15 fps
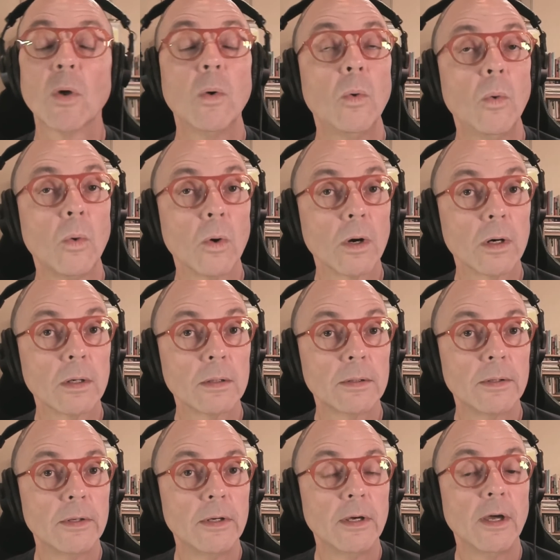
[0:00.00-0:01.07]
or
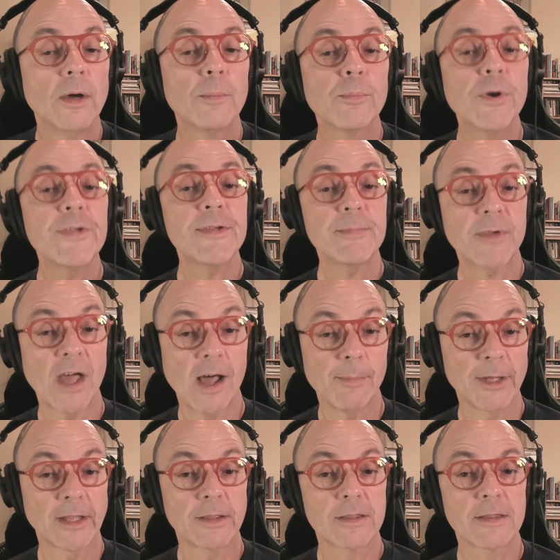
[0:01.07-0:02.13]
Prism
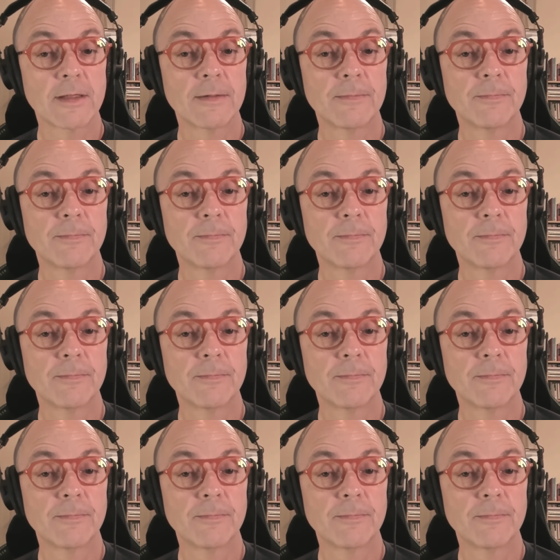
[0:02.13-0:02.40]
Comics